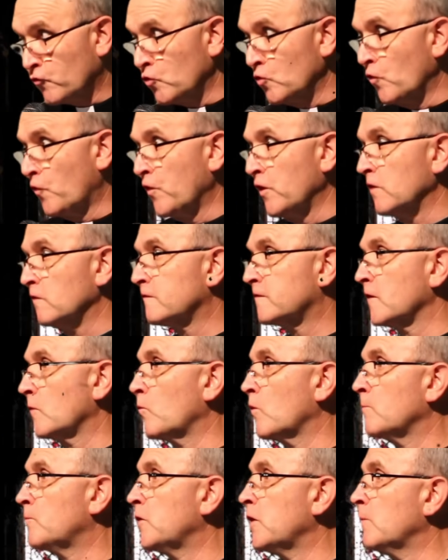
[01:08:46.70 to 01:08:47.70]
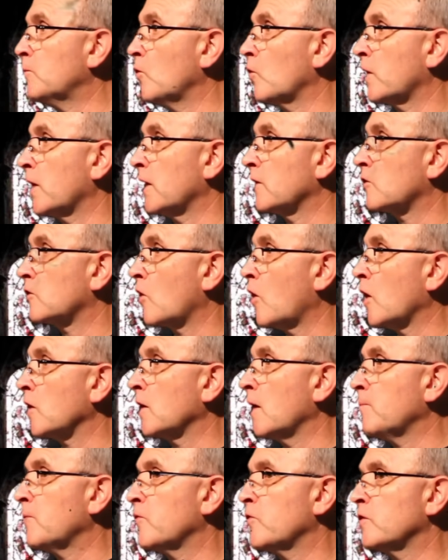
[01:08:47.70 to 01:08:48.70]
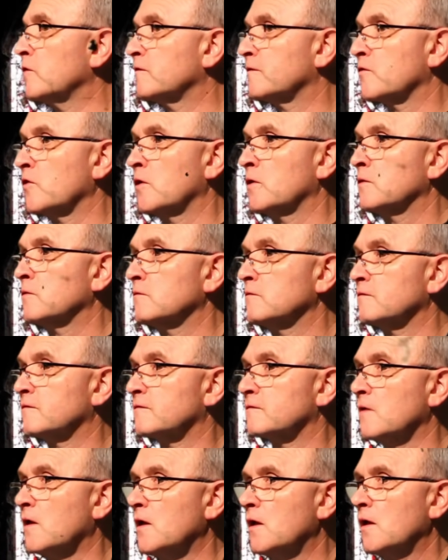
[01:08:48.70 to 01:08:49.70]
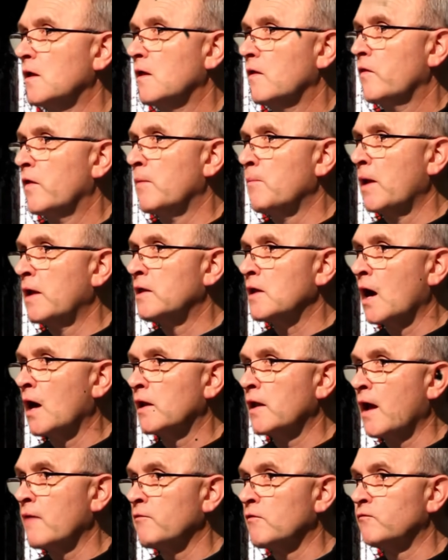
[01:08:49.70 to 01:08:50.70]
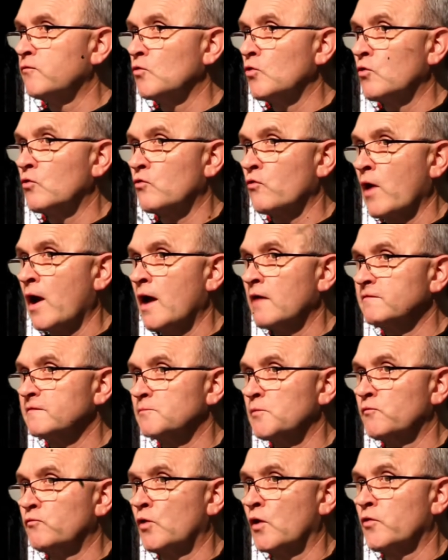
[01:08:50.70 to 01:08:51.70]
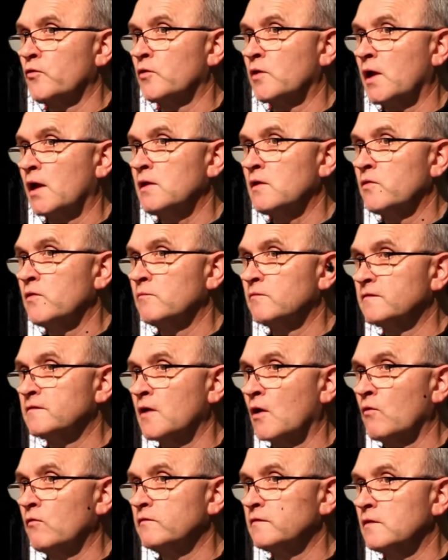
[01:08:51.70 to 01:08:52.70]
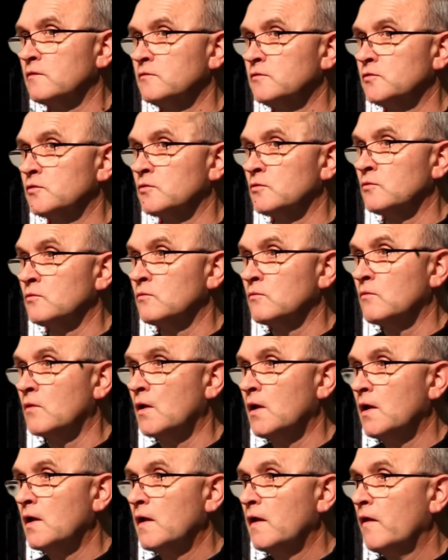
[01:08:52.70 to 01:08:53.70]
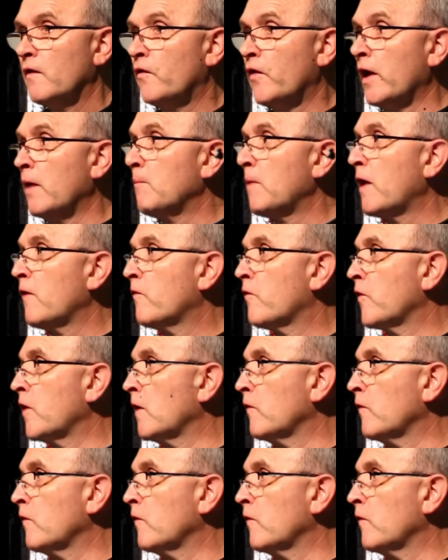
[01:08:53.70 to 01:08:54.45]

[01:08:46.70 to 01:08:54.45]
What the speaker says: relentless clash. Beelzebub, the Lord of Decay, fought with desperate fury. During one